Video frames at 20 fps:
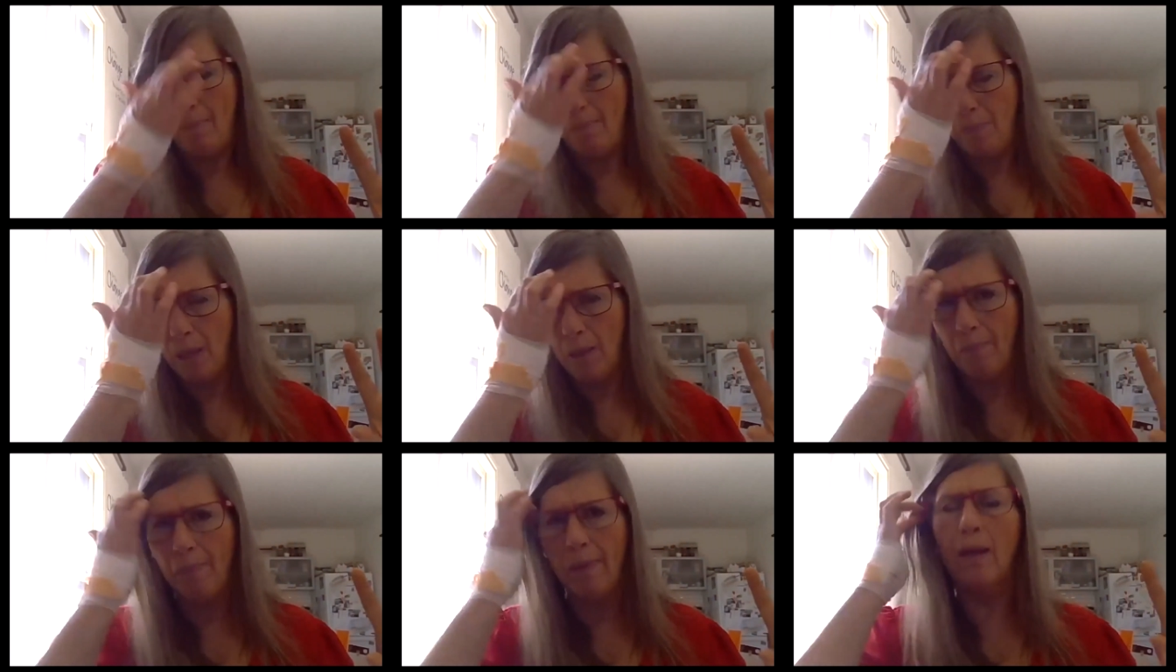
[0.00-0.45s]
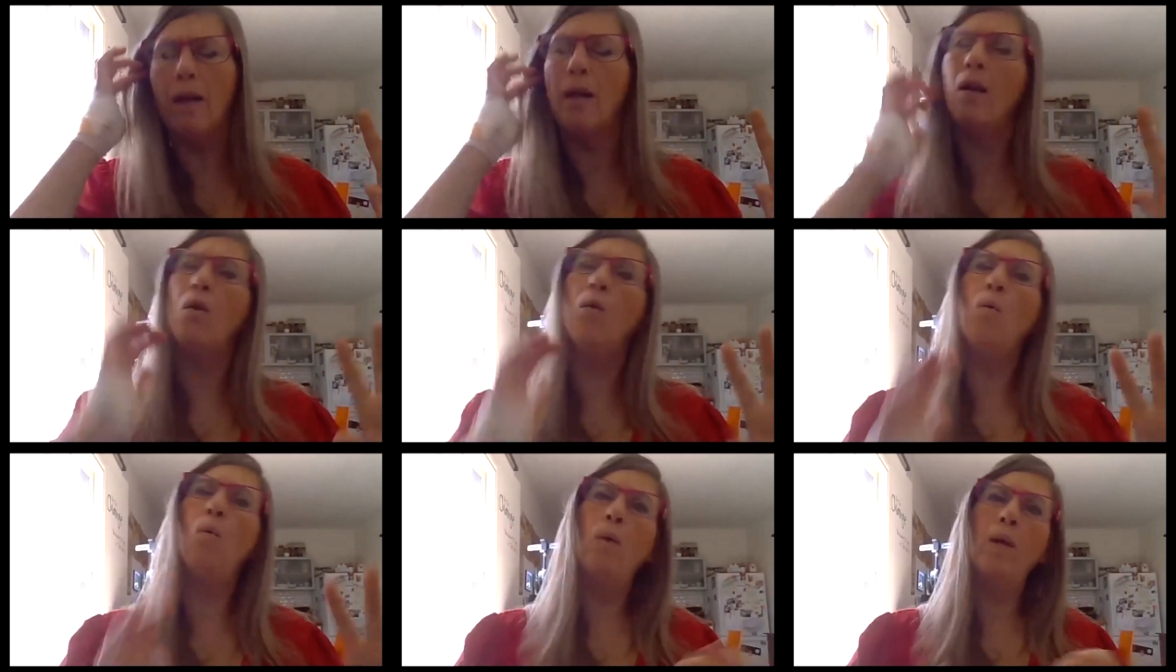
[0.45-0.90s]

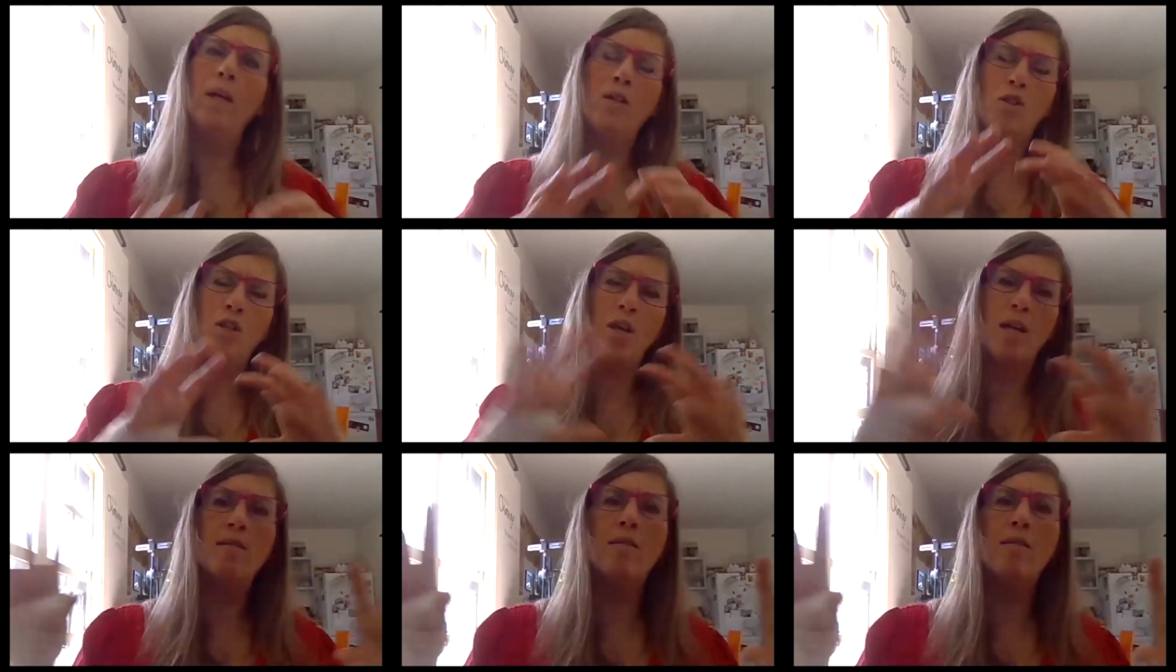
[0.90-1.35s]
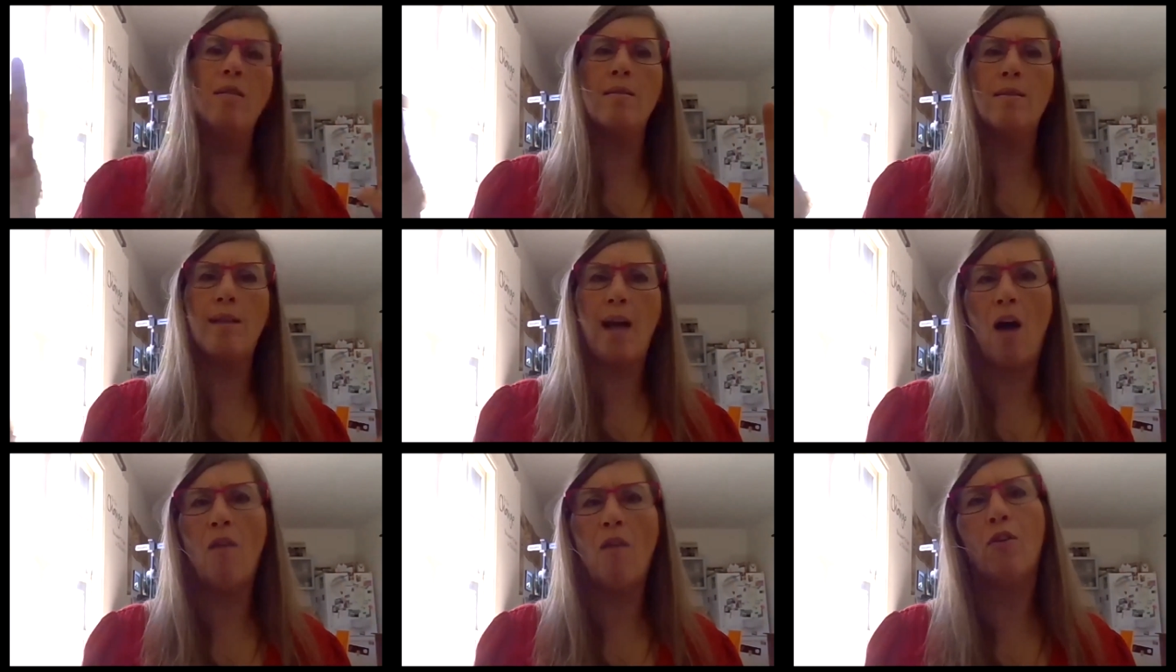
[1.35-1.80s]
People, we just
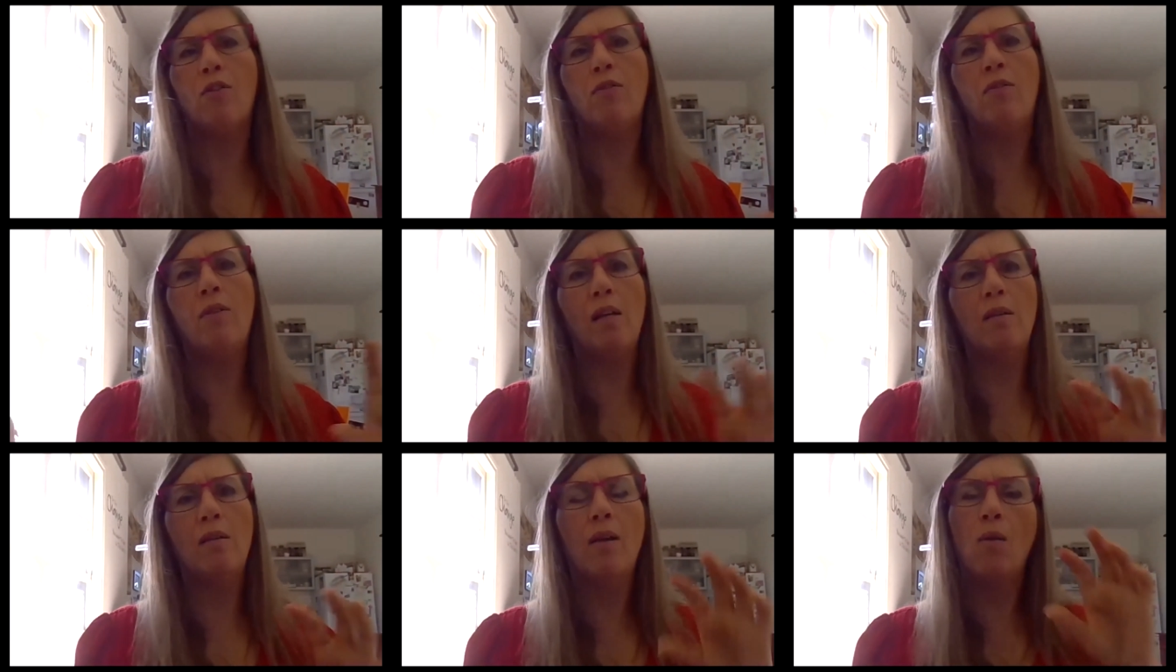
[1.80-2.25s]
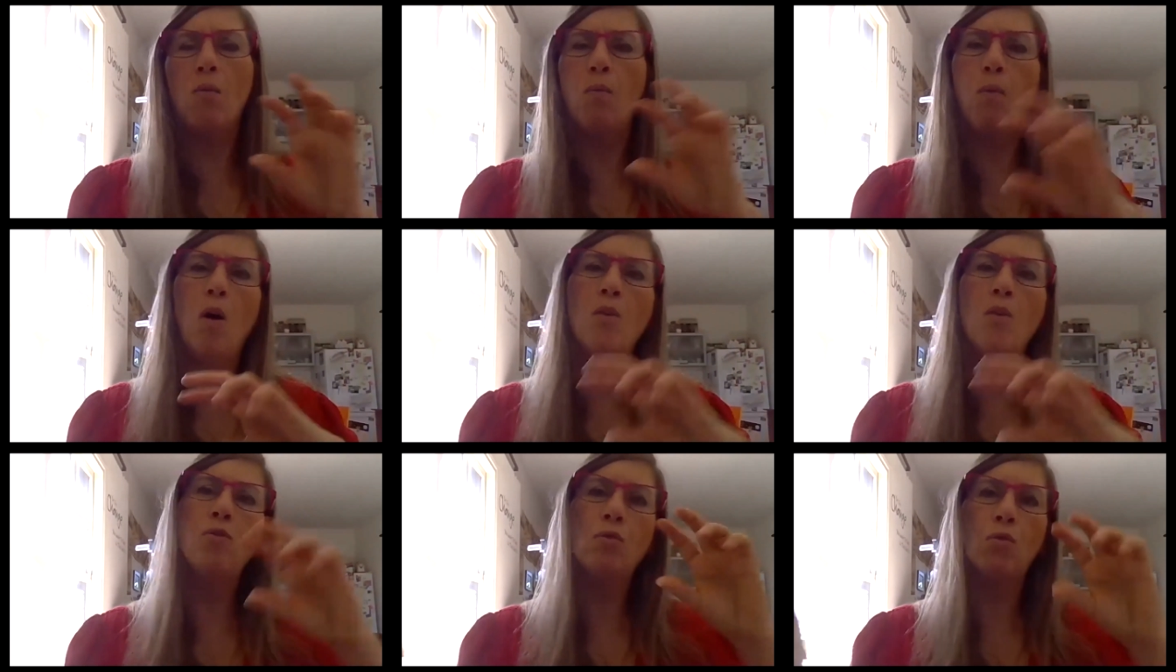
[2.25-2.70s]
discovered that they
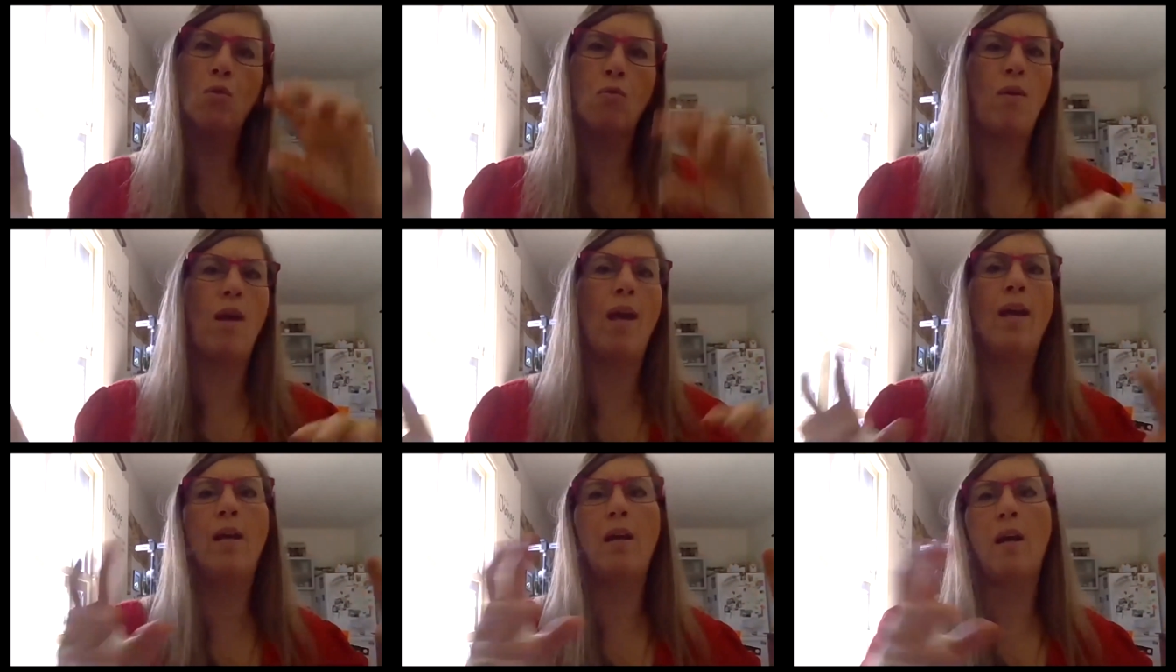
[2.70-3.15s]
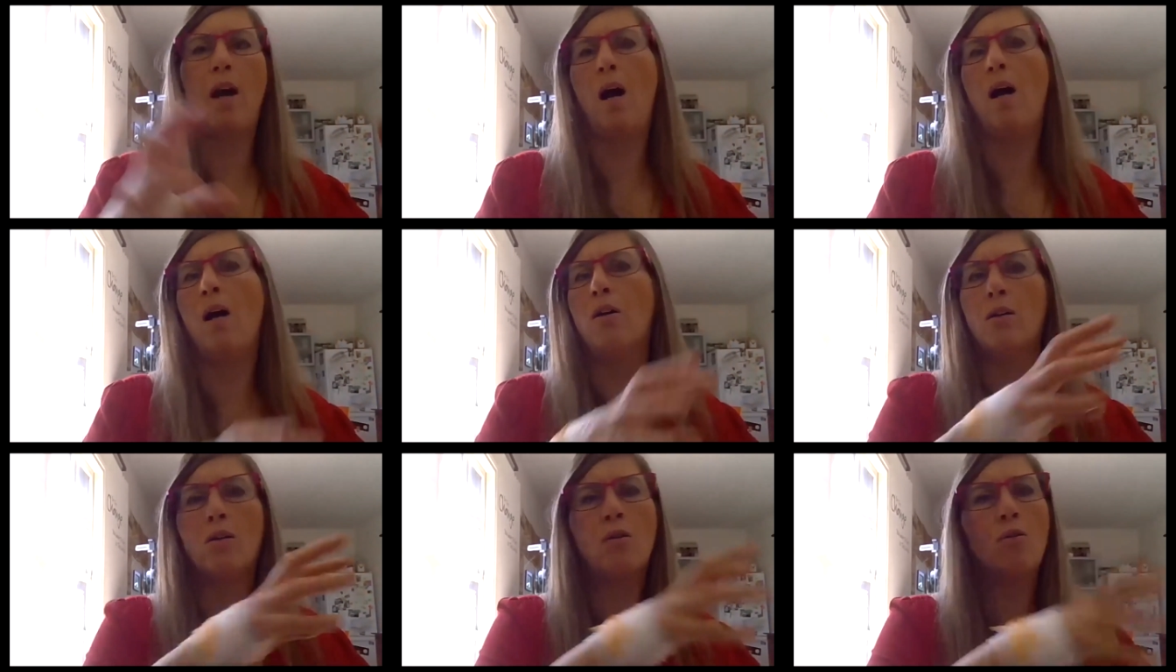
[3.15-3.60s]
want to take
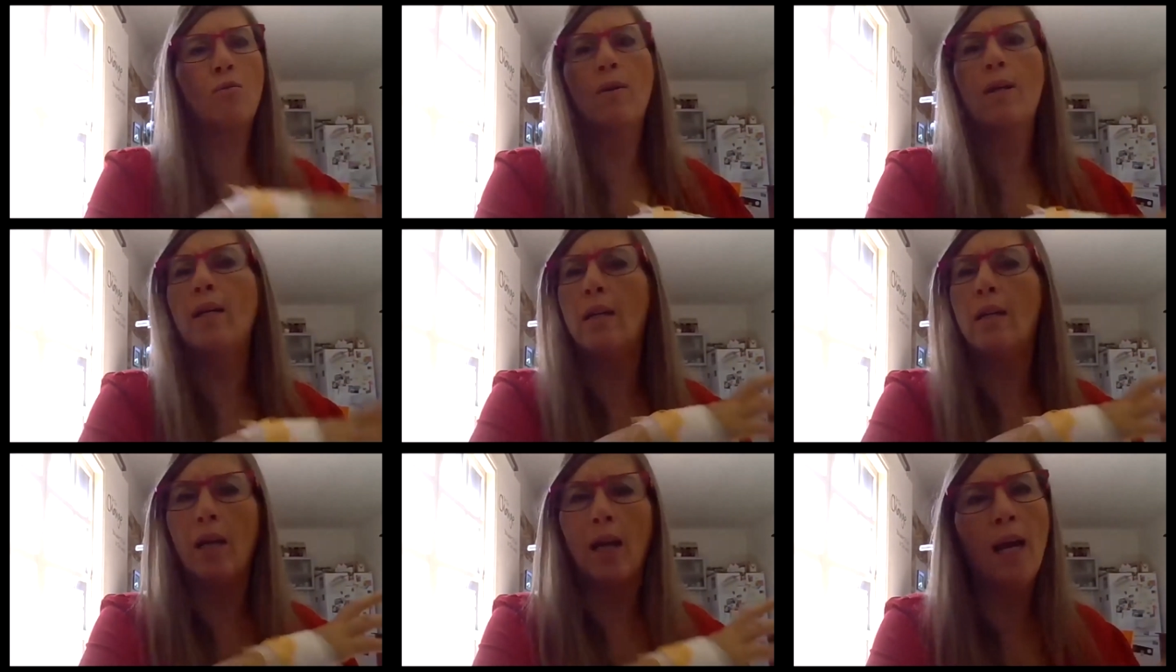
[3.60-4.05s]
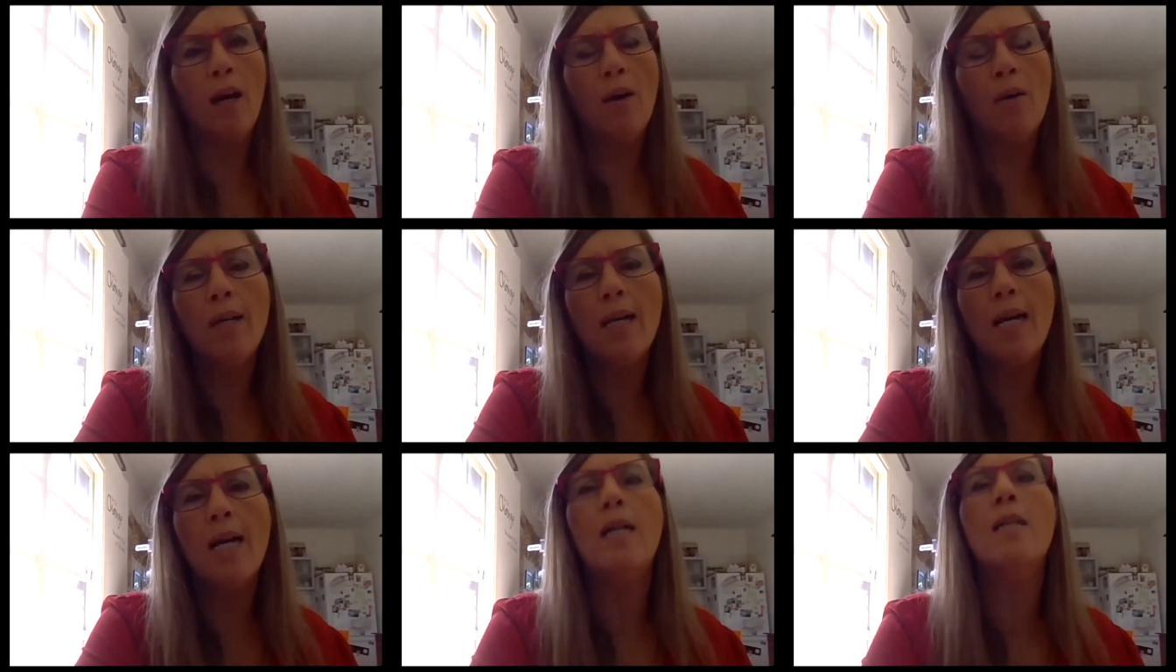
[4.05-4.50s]
our green
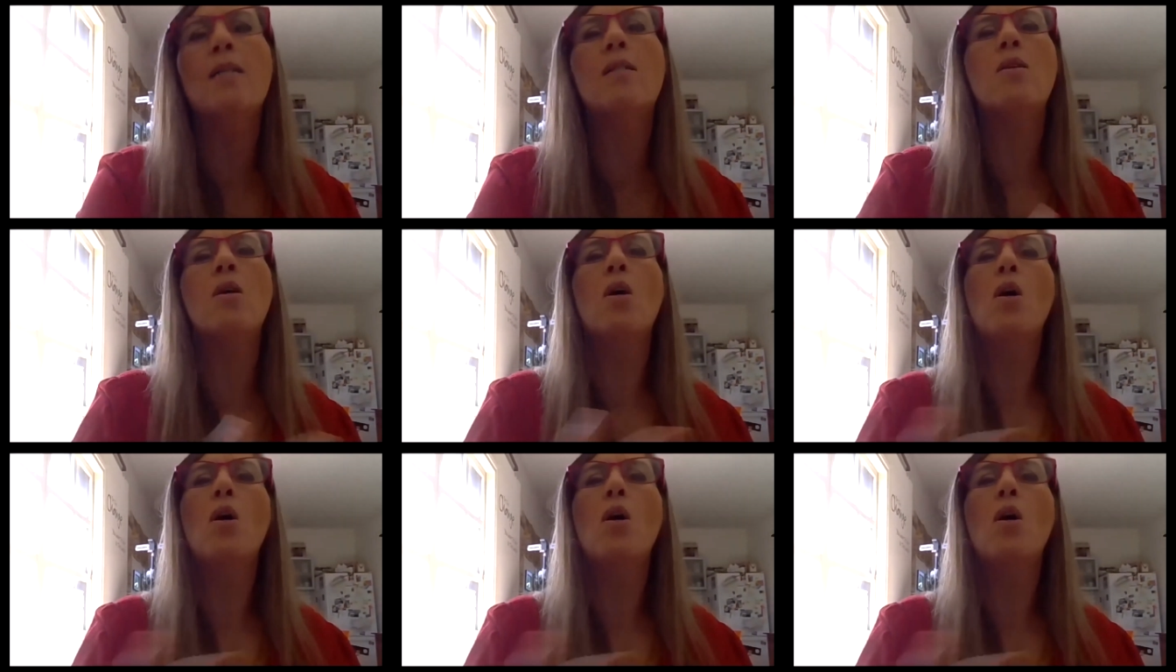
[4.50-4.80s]
areas.